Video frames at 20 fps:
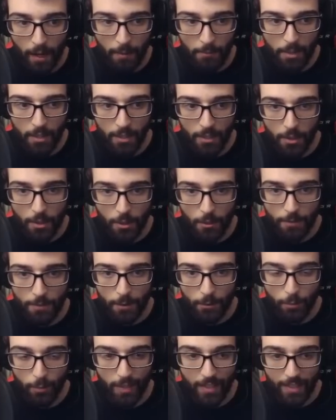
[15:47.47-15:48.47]
I'm going to go for
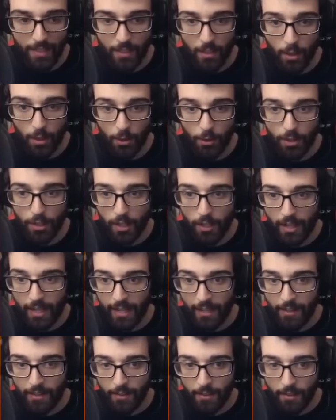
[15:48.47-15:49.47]
the really low
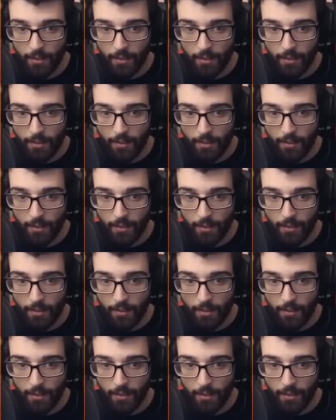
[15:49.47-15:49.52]
guy.